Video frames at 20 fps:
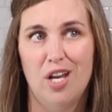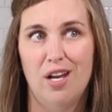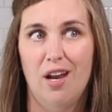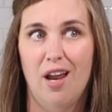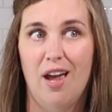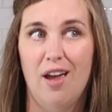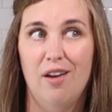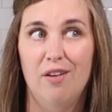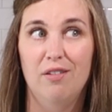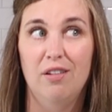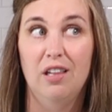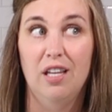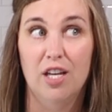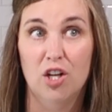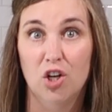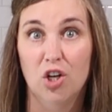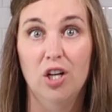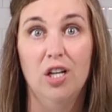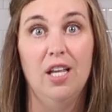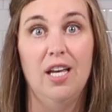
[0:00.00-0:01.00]
and I
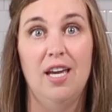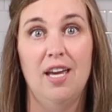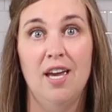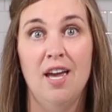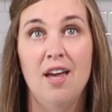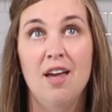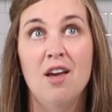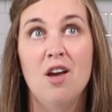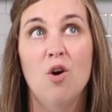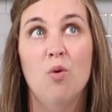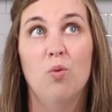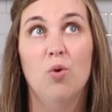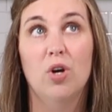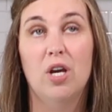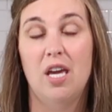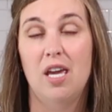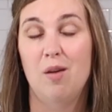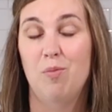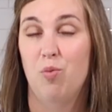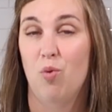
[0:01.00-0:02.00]
literally will
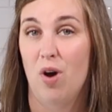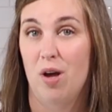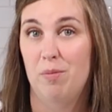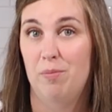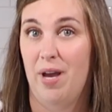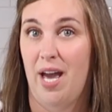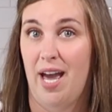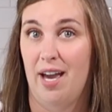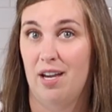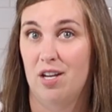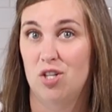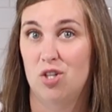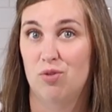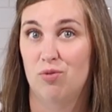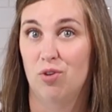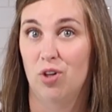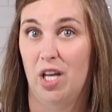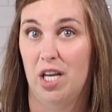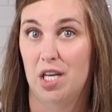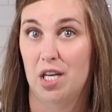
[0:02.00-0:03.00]
keep 1 package
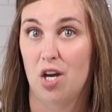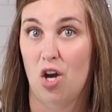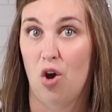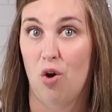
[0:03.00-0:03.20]
for like